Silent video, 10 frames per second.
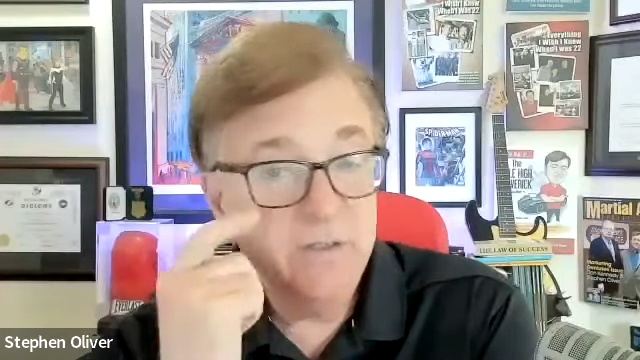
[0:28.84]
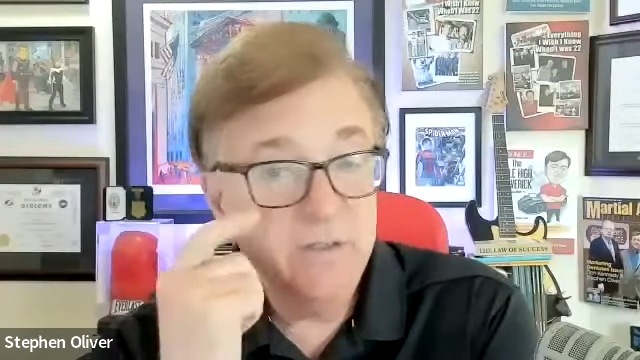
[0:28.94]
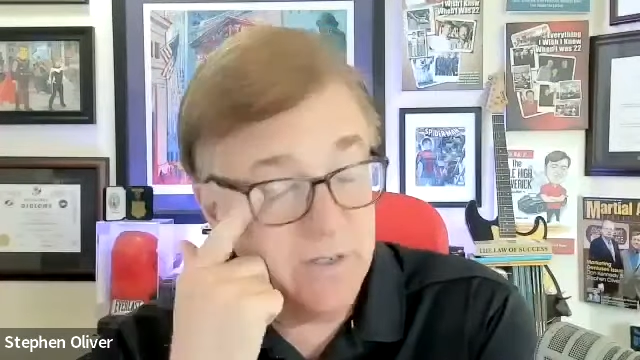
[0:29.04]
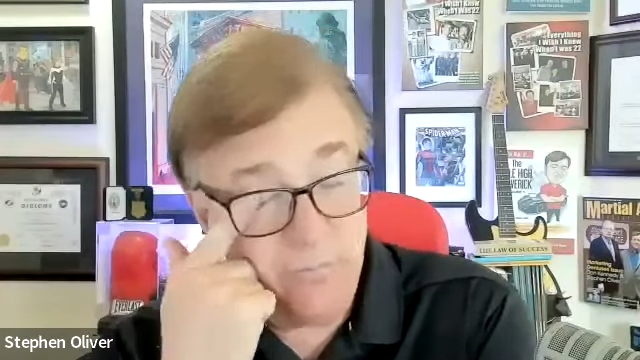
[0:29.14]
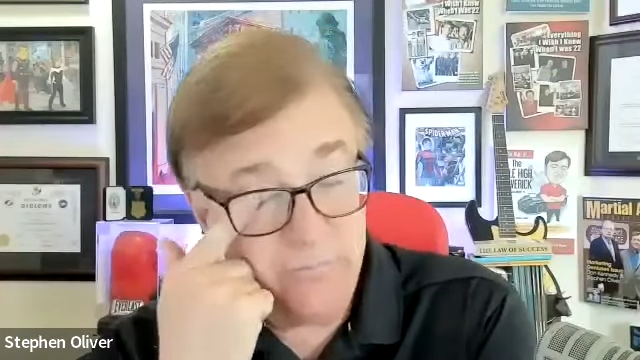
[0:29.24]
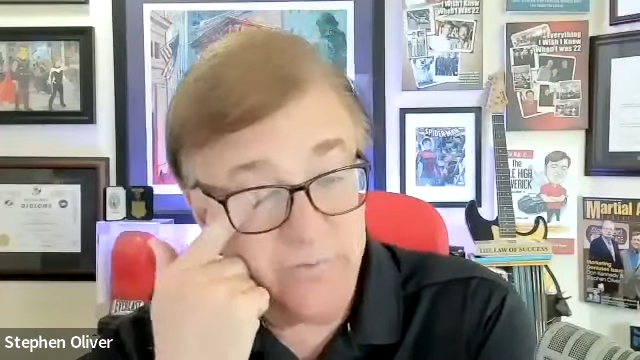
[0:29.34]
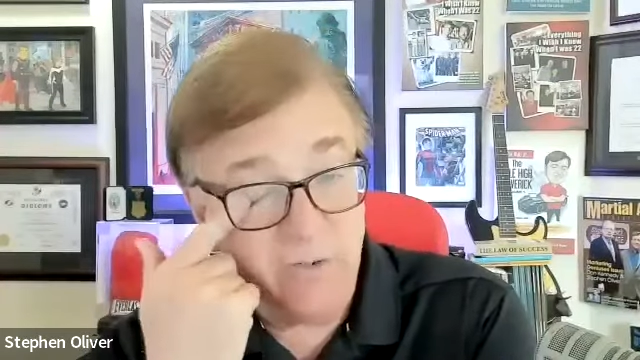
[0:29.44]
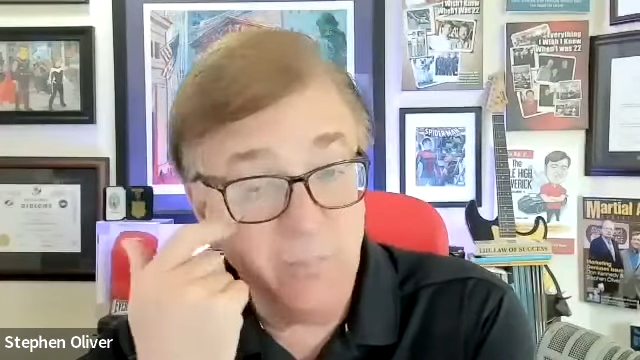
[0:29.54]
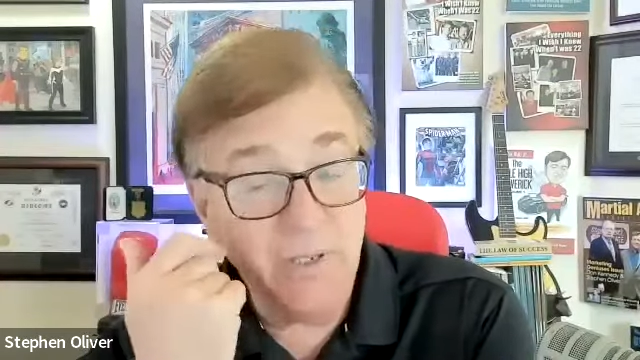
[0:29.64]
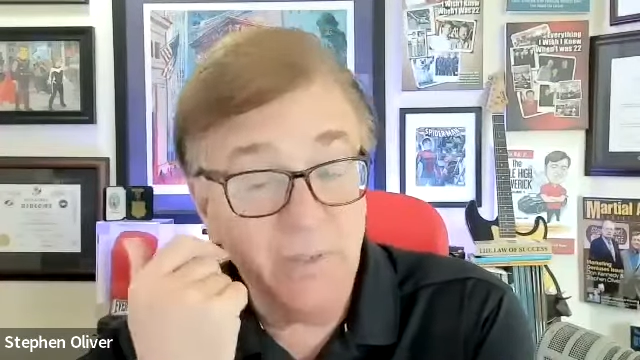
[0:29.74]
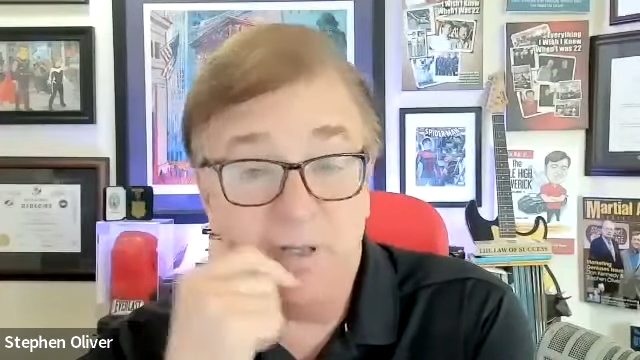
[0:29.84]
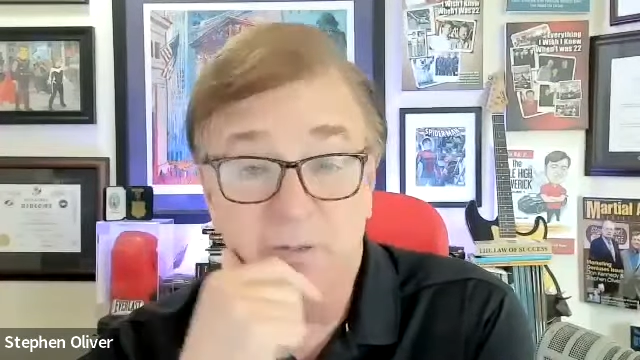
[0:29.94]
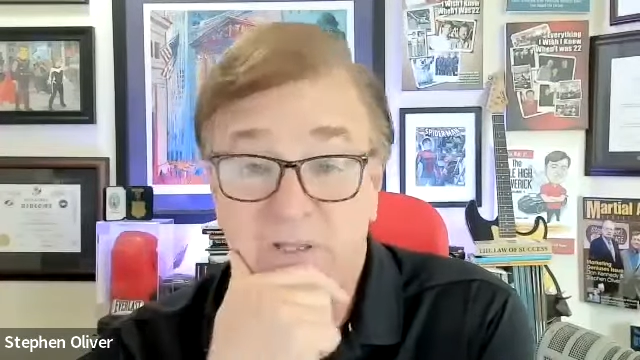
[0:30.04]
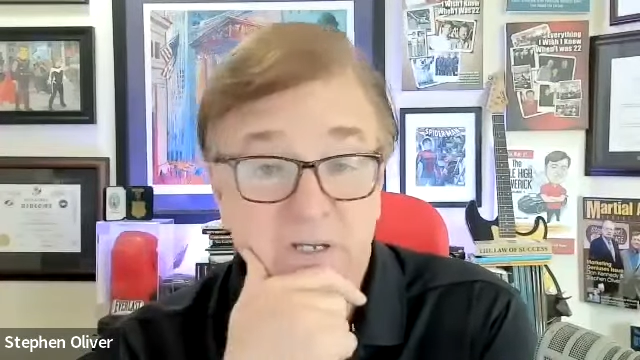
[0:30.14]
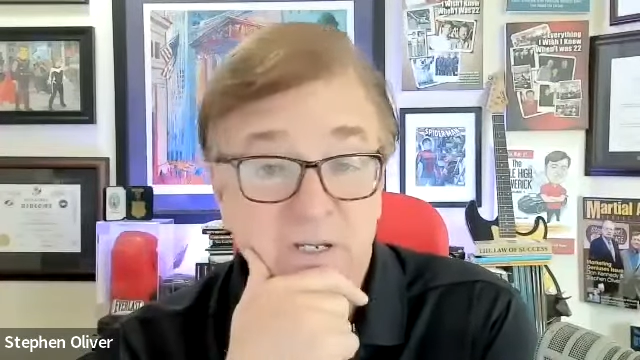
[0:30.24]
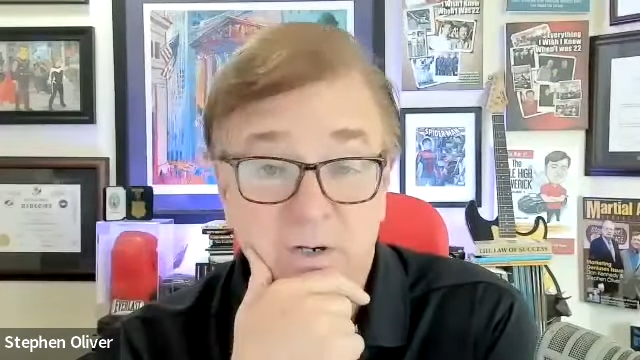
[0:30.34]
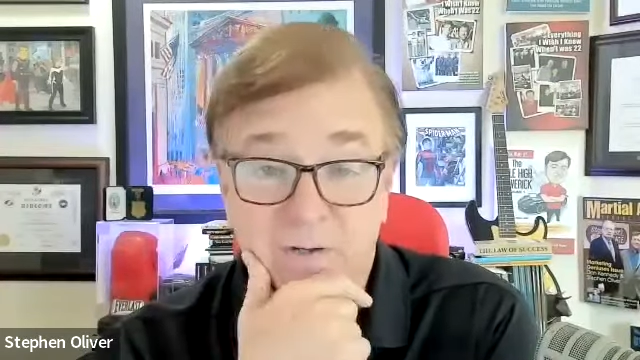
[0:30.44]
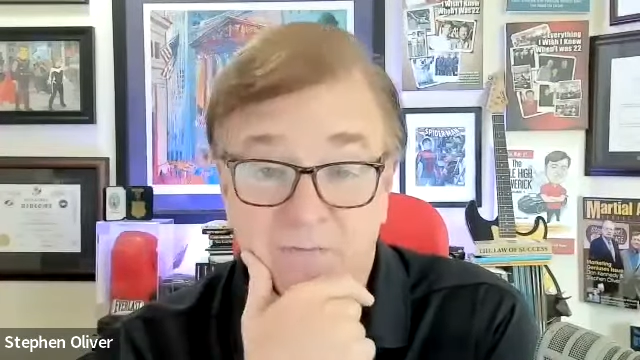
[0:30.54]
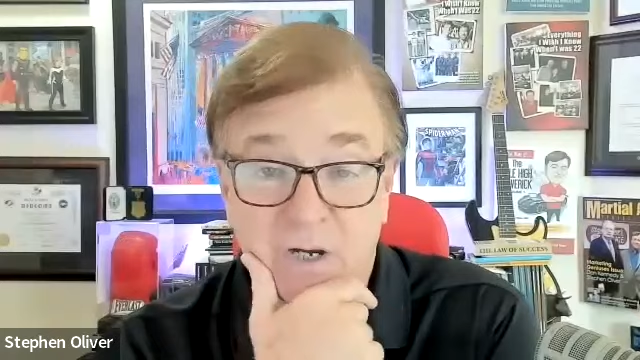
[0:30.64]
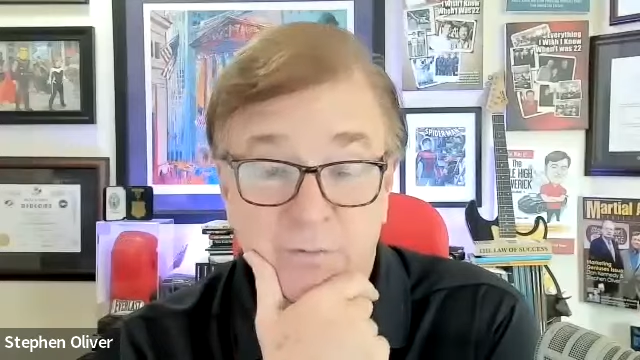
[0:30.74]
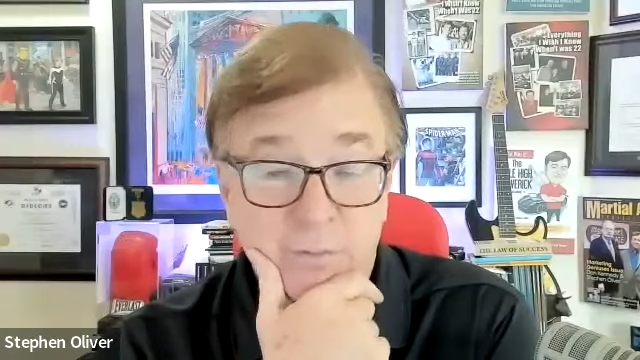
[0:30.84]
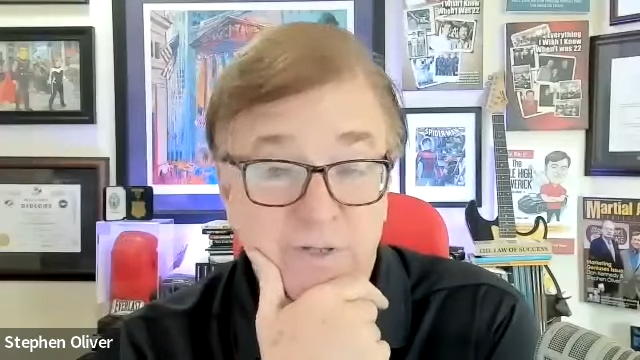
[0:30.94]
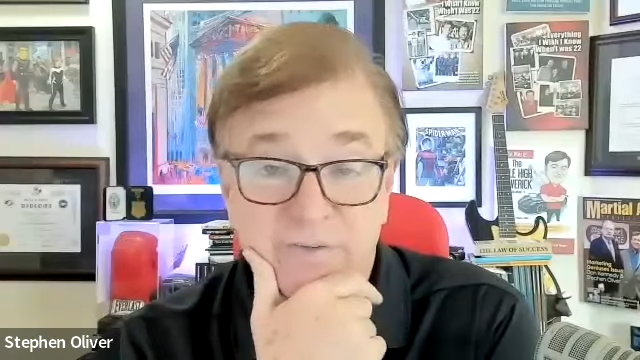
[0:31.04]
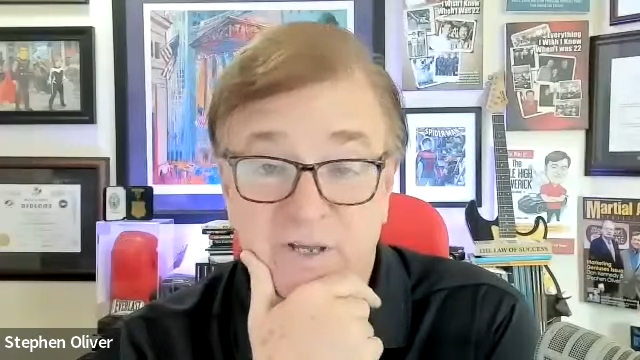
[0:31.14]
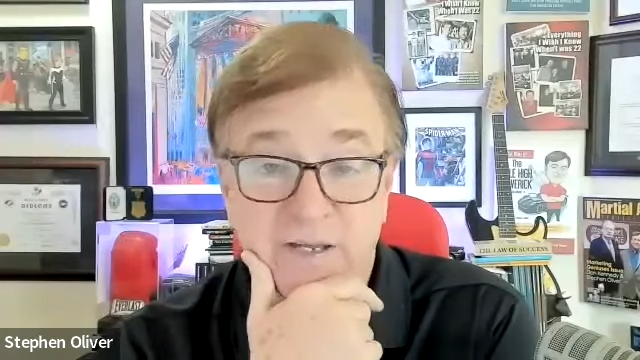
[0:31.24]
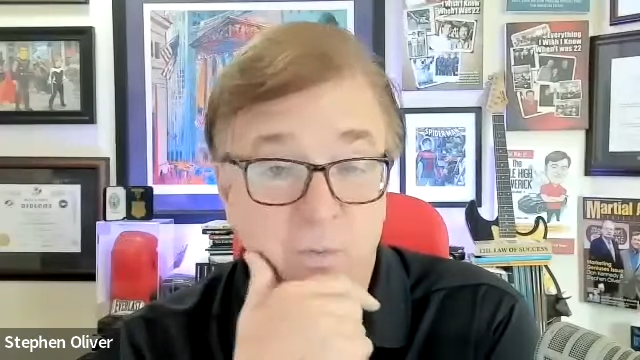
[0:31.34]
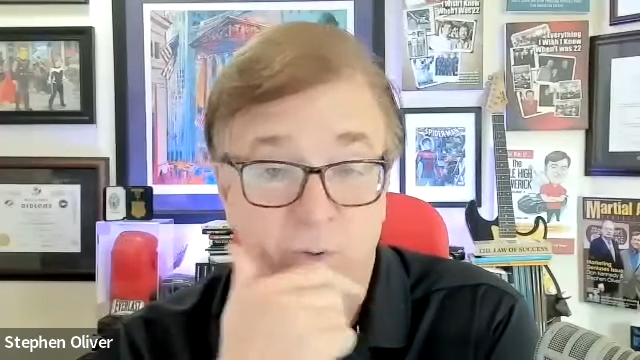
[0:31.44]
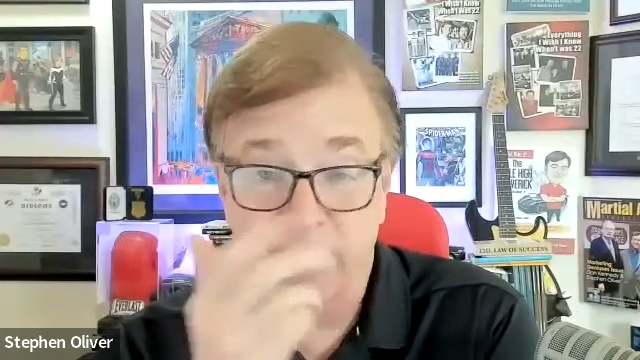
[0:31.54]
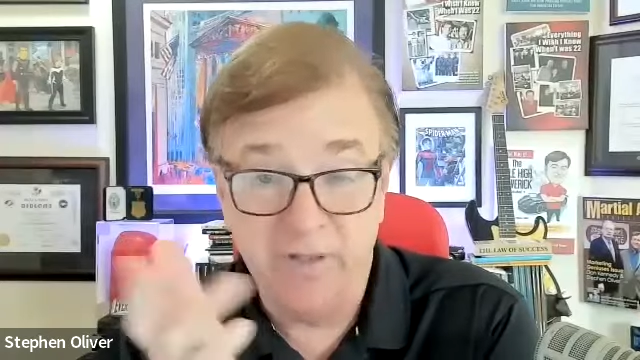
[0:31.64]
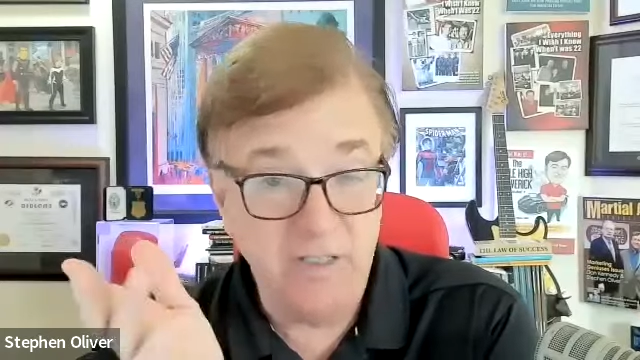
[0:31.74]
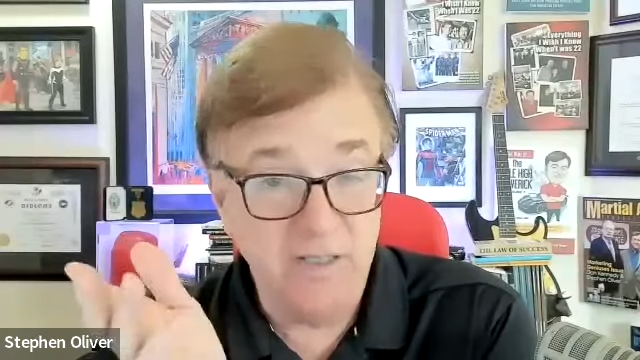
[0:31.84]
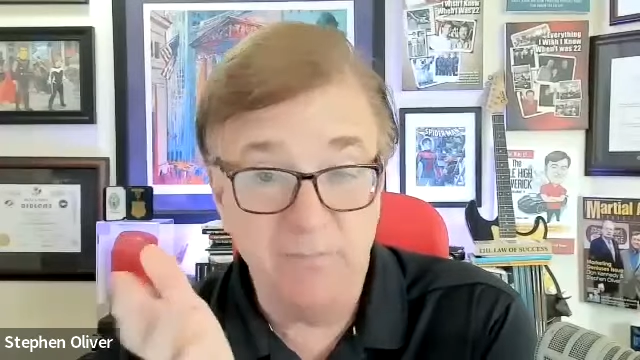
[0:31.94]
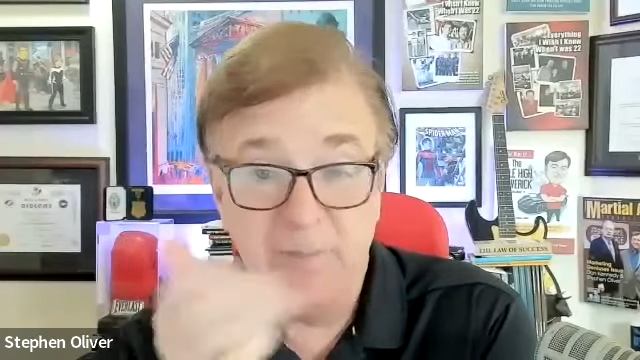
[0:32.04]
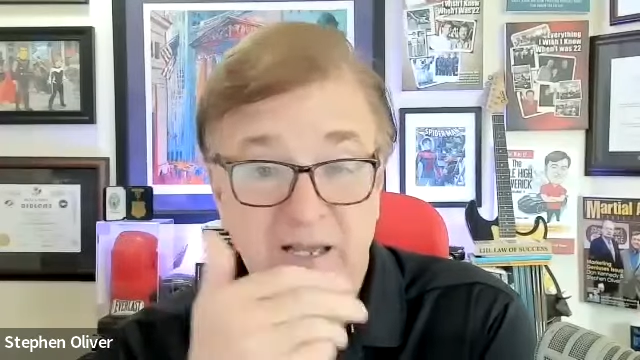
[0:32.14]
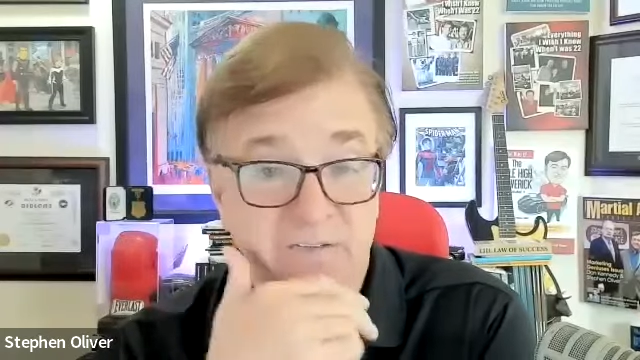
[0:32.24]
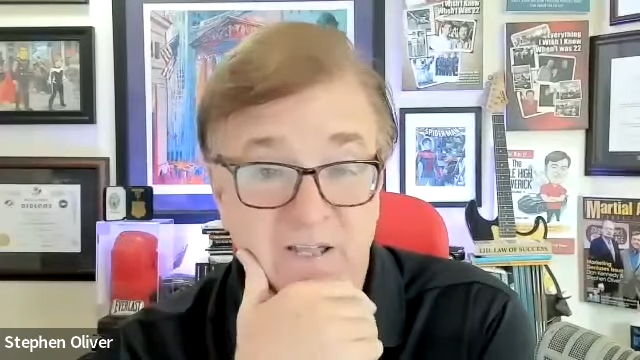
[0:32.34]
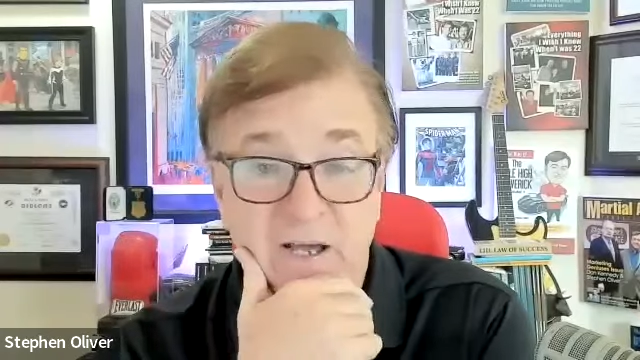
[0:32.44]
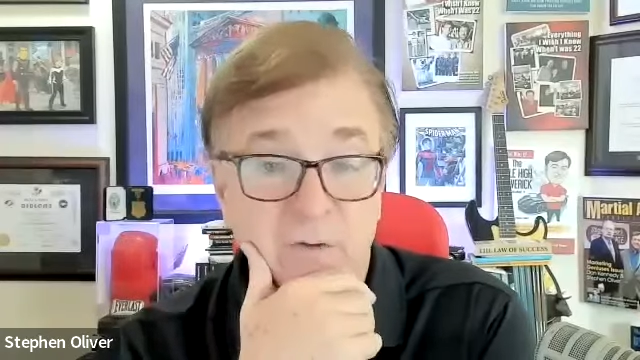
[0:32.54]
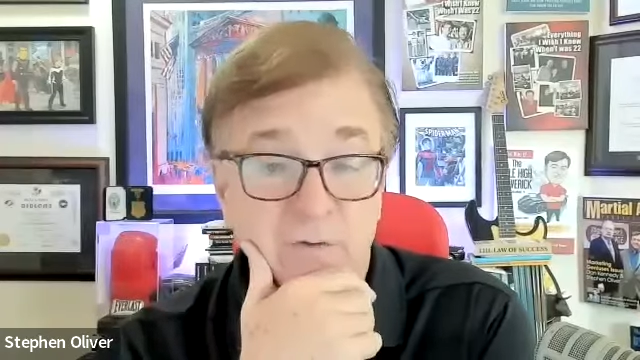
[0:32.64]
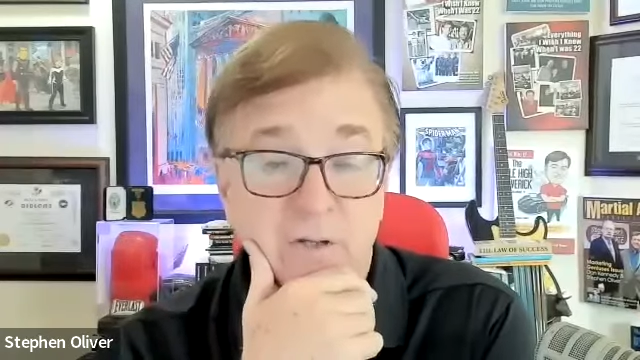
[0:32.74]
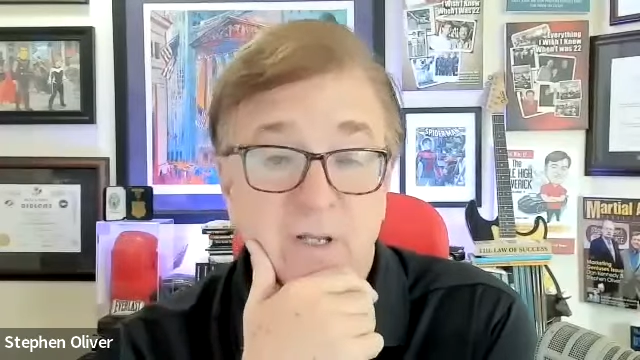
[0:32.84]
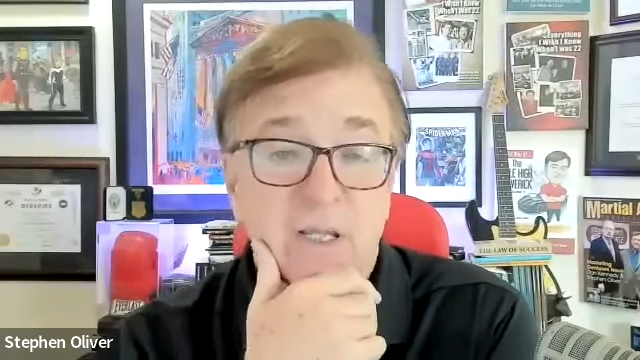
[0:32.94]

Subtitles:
several people in the meeting here have gone through that cycle where thinking they maxed out